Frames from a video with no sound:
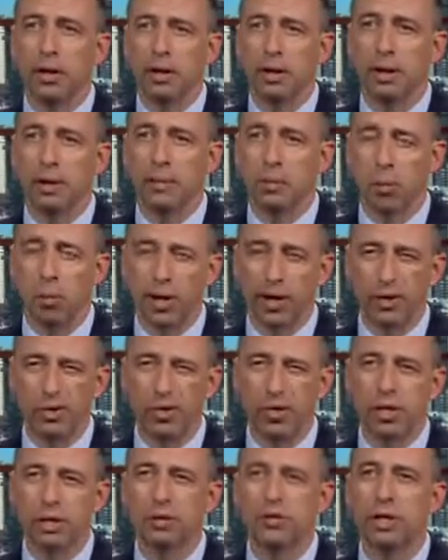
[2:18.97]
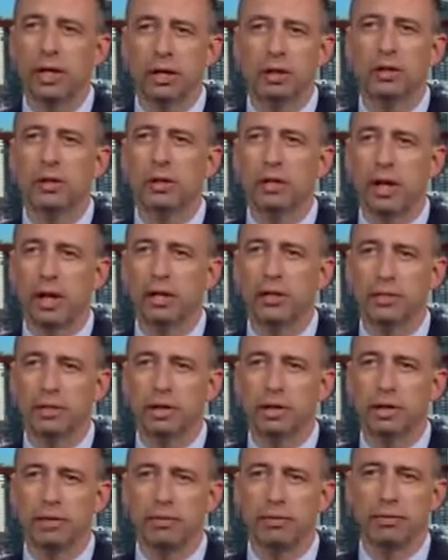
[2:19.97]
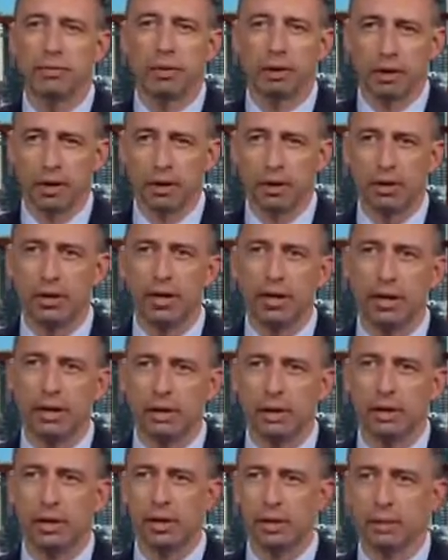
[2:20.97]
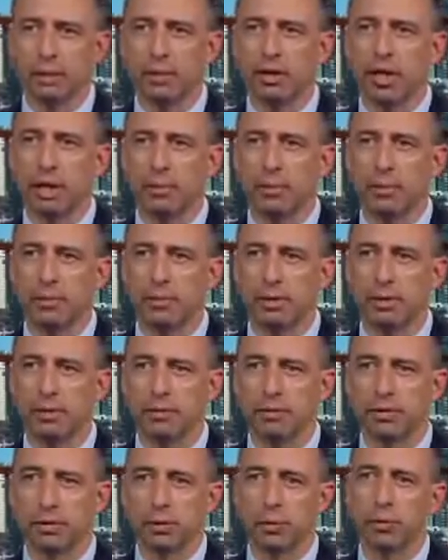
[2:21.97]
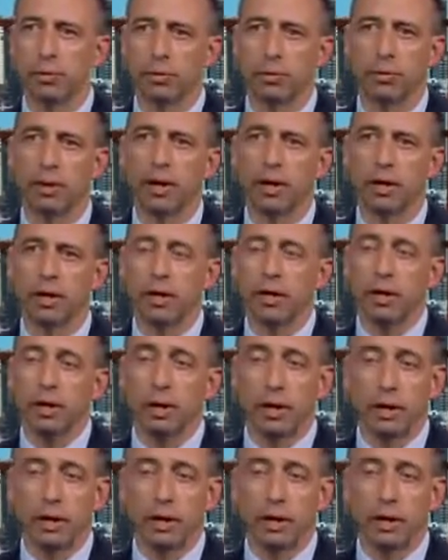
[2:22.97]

Why don't you go take a look at that and see if it can take it the next step to see if it's a real threat.